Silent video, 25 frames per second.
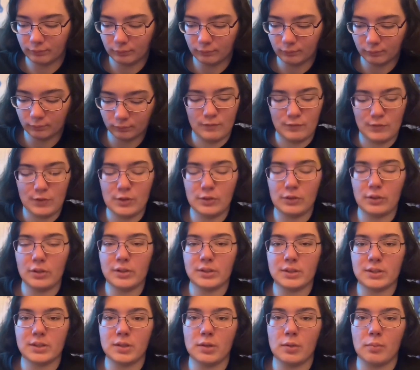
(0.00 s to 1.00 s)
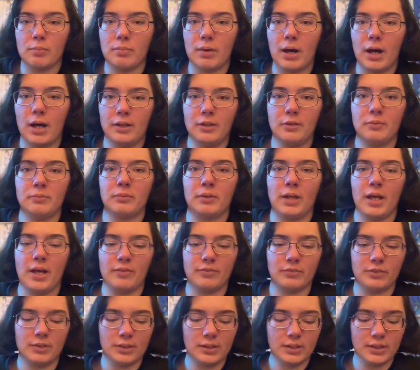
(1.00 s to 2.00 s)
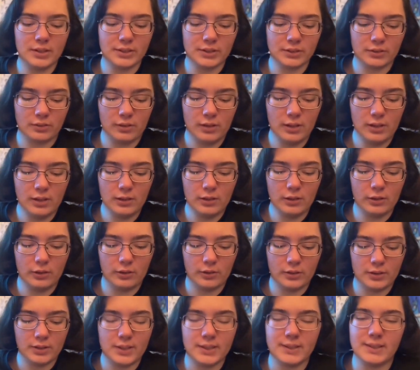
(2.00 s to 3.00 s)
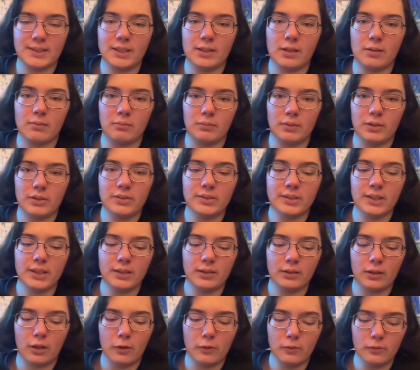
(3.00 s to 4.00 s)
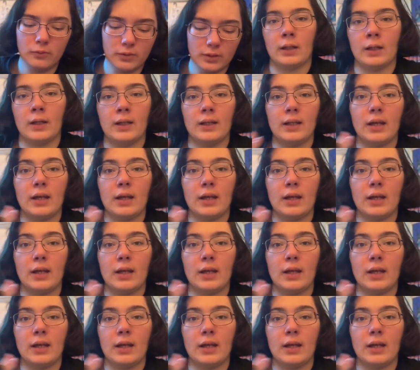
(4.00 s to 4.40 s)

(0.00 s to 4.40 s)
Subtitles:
If you look to the bottom left of the screen, you're going to see a music note.